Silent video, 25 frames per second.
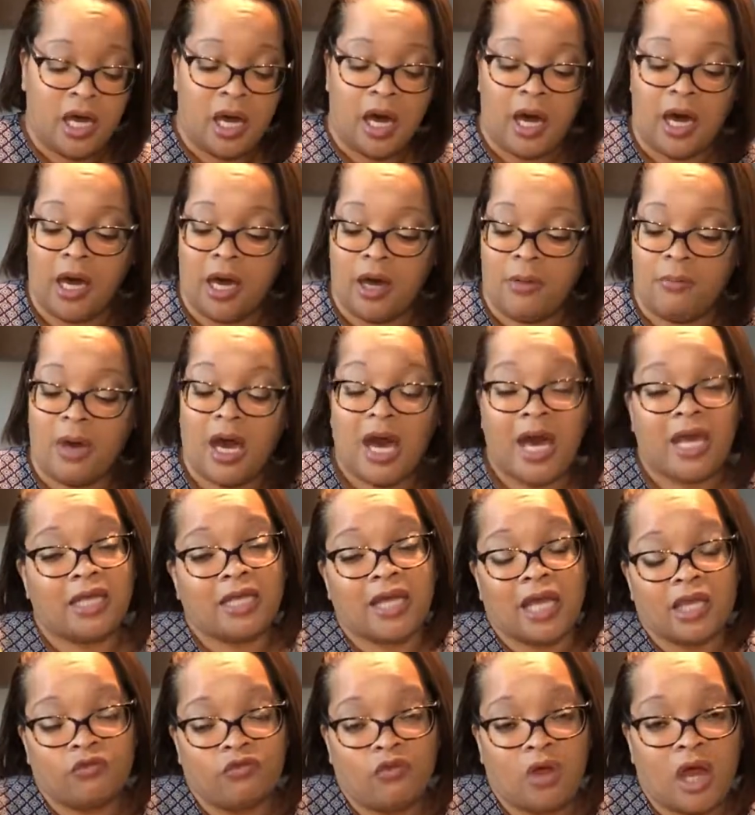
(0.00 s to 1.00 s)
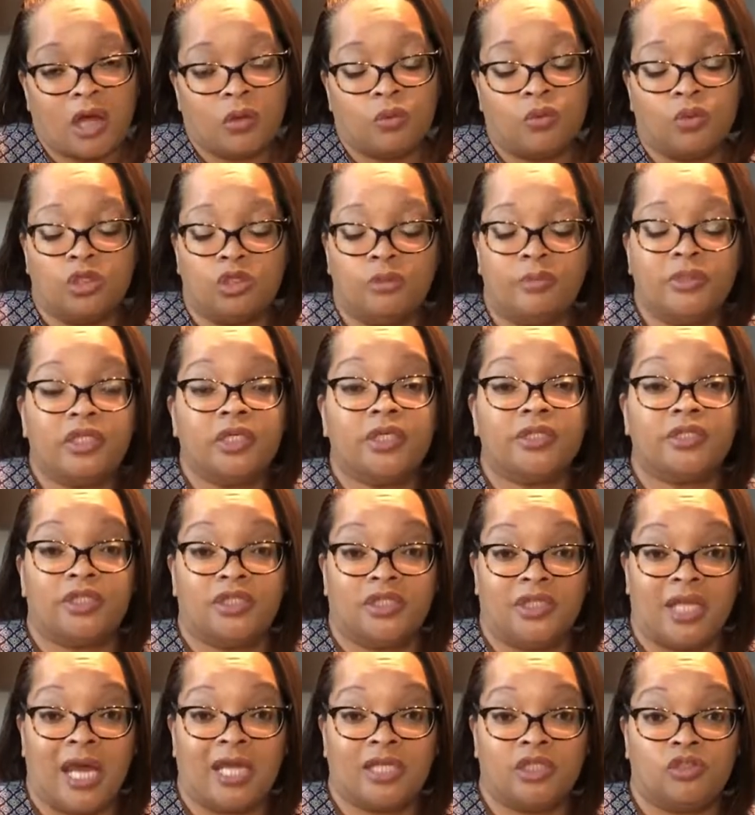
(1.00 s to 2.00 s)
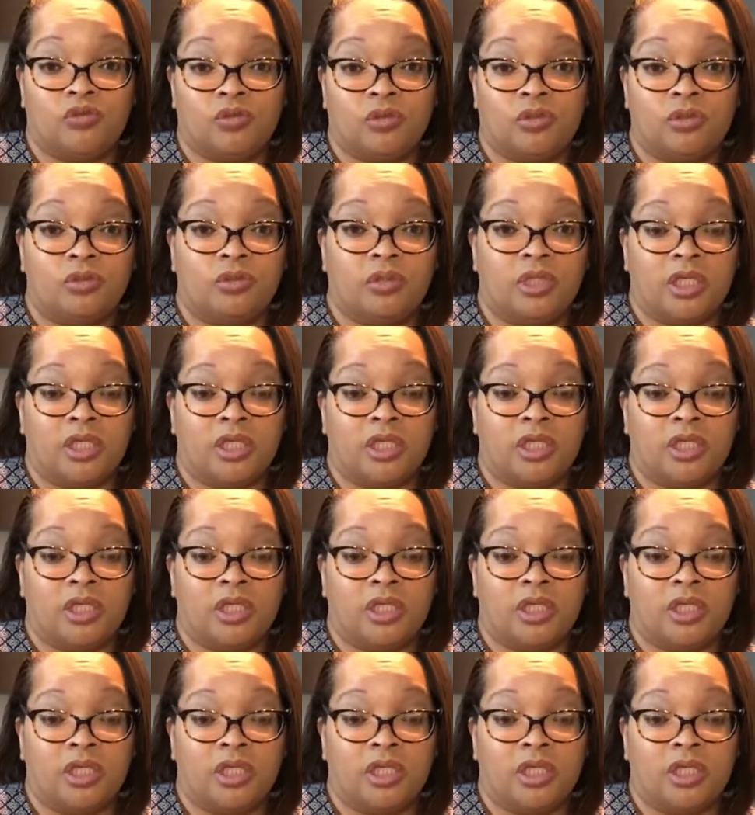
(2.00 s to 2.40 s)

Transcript: I like Rockwool because it's natural.